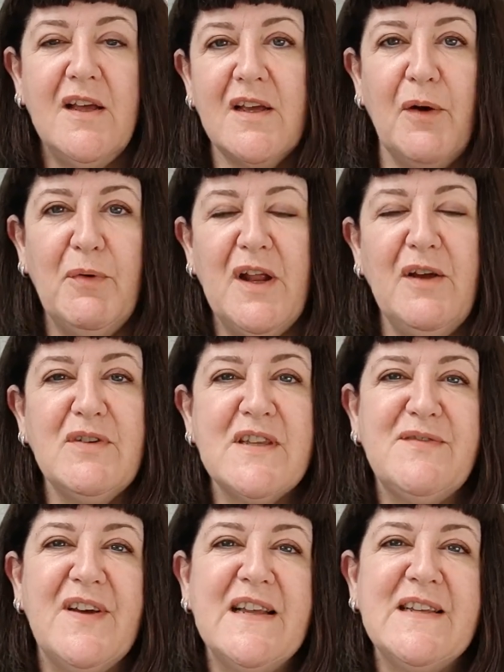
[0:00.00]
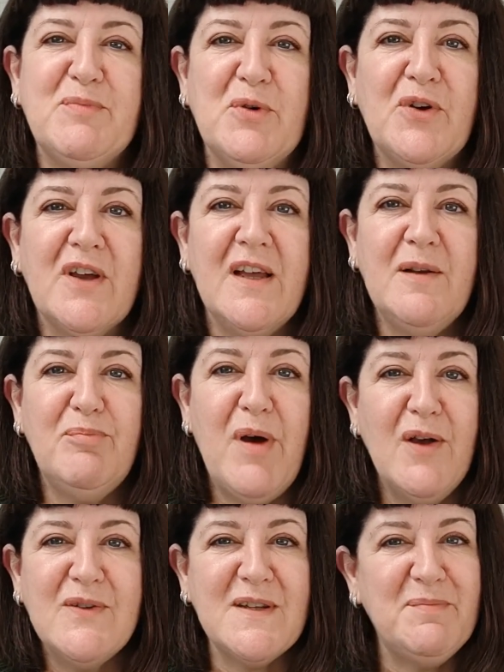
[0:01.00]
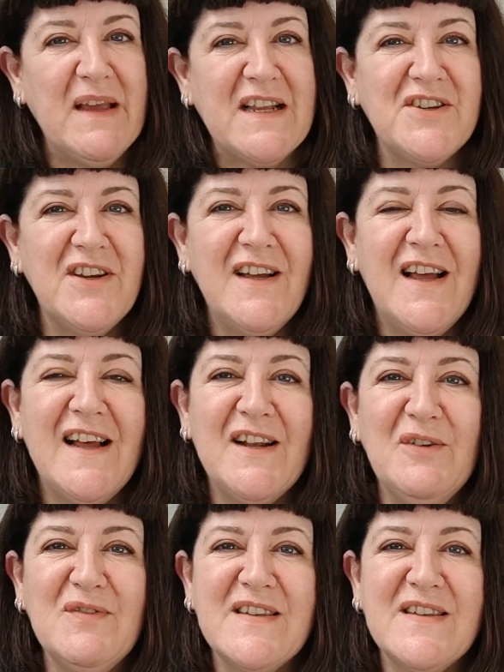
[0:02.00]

go on over to Facebook and post a picture. I'd